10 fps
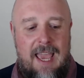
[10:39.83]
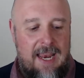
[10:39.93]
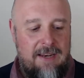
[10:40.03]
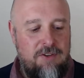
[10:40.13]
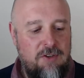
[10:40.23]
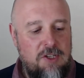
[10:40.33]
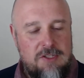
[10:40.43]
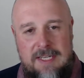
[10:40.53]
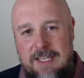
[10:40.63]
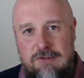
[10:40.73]
And if you're
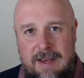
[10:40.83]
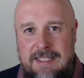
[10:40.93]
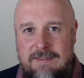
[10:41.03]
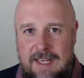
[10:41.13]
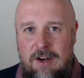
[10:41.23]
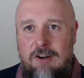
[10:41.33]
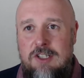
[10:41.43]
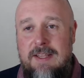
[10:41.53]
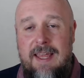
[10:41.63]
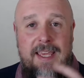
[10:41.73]
using interactive
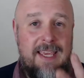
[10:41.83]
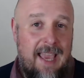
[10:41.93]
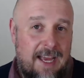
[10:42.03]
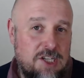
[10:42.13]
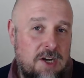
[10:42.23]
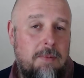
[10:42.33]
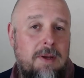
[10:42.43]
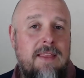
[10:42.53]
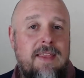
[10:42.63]
technology, they can catch up on it.